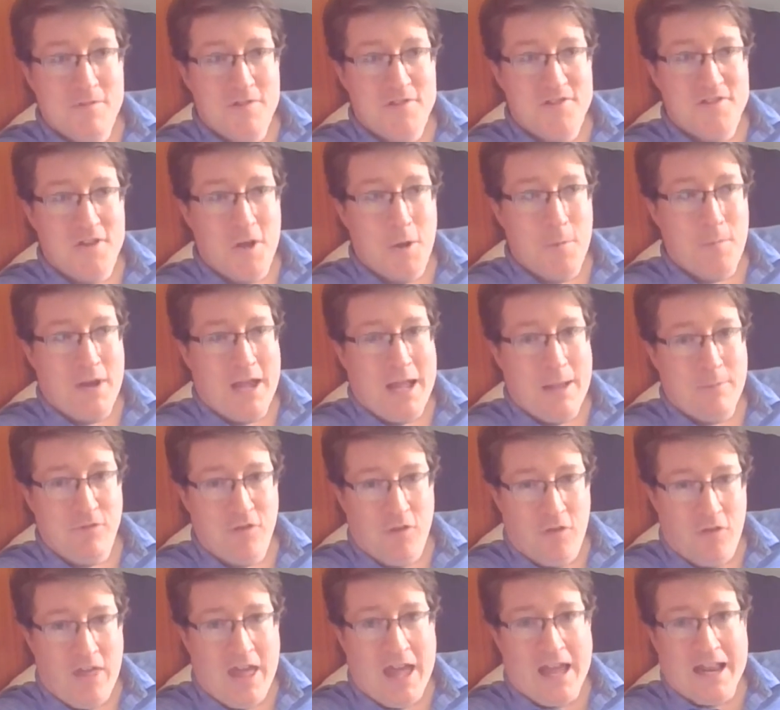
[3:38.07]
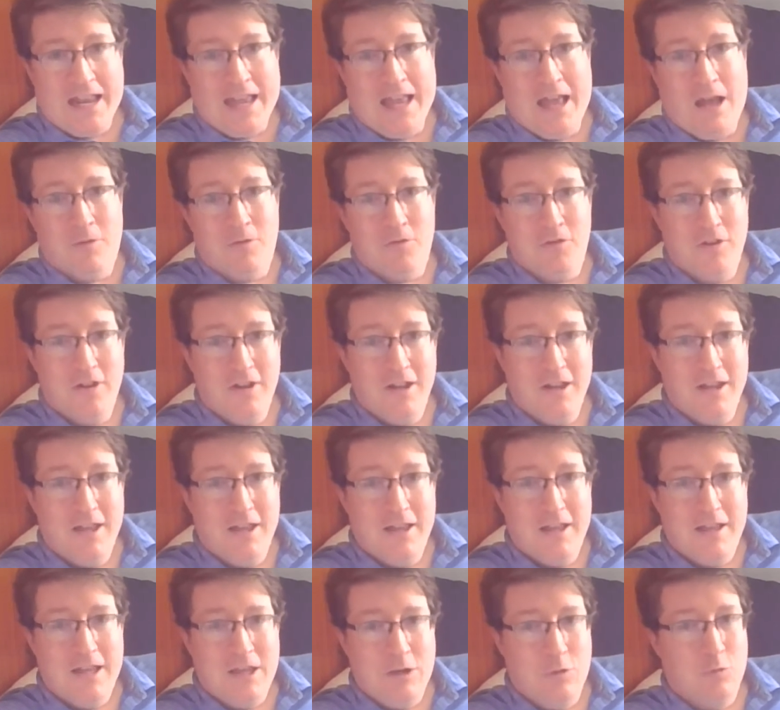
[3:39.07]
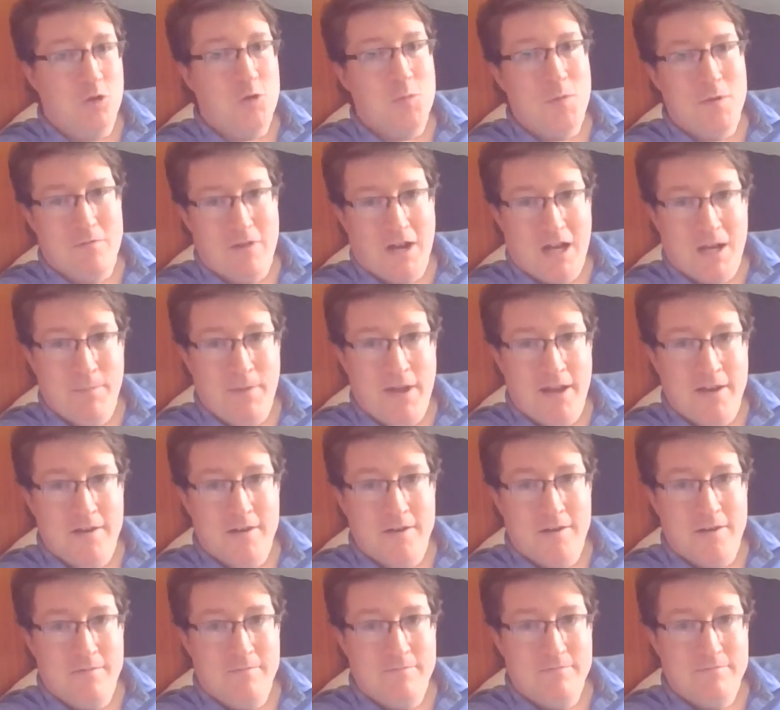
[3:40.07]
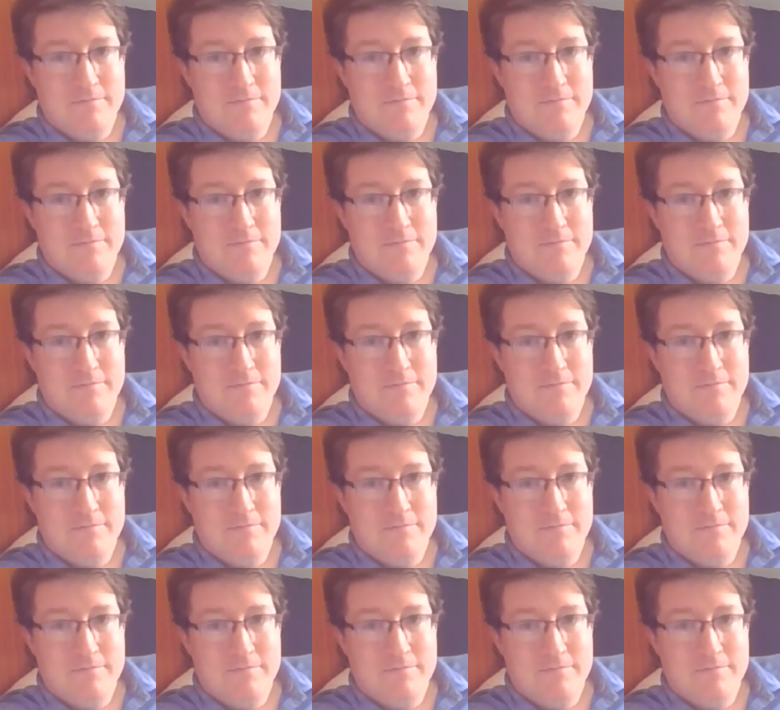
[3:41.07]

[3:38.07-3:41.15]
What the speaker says: So perhaps on that count, it ought to be recommended.